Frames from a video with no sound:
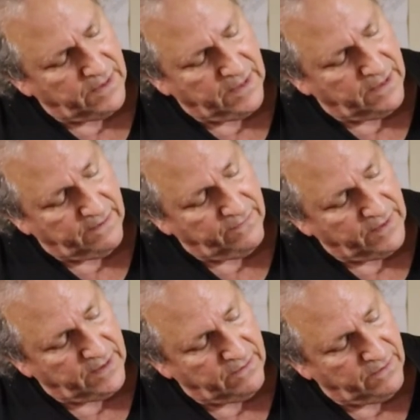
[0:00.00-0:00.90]
Again, I
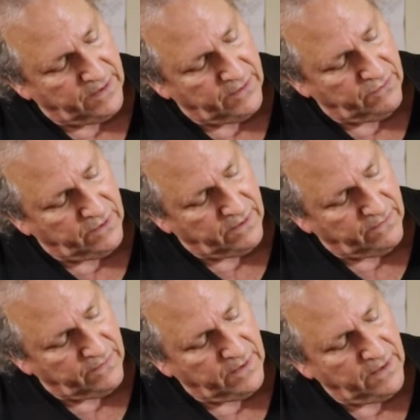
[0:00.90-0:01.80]
forgot already.
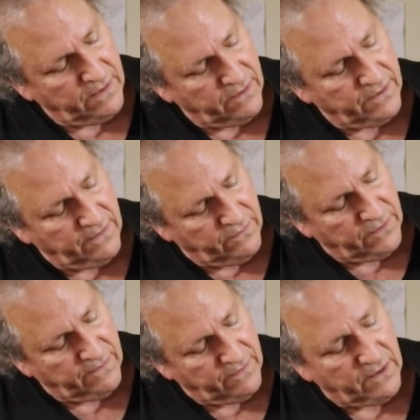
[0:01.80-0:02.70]
12, 13,
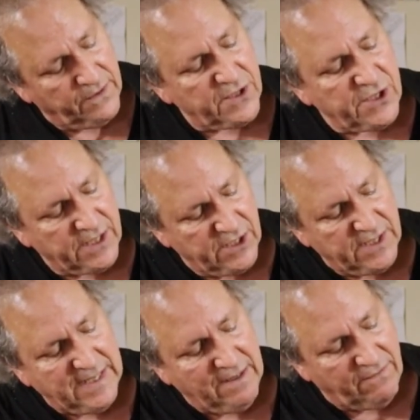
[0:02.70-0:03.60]
14, 15, on the
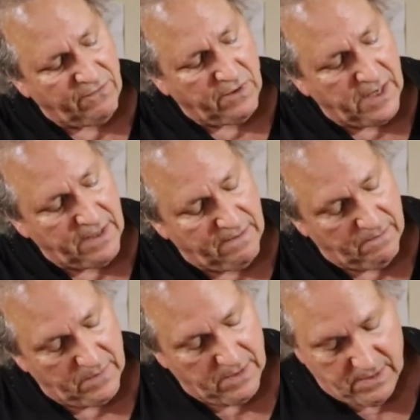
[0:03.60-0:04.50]
16th fret,
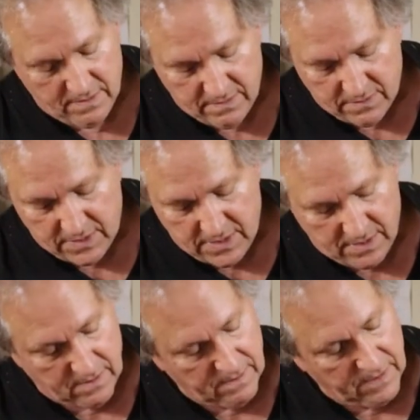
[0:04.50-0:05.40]
okay?
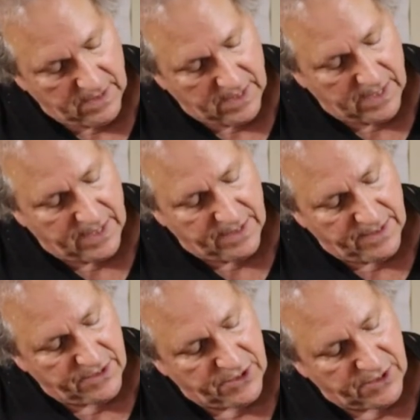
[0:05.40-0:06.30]
And
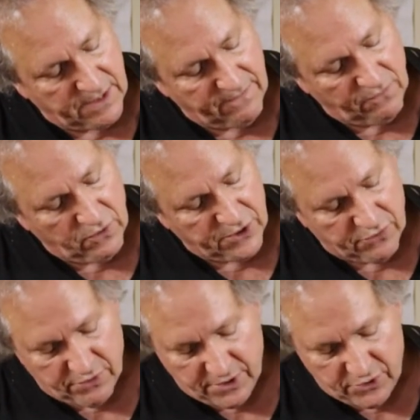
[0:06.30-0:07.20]
it's a
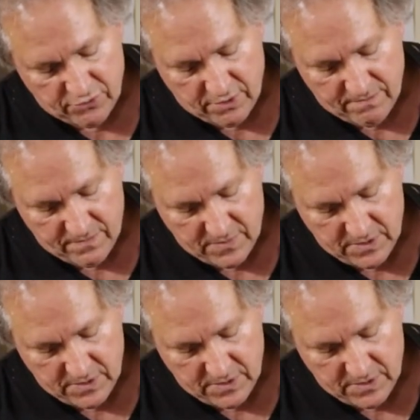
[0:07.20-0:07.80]
4-string strum.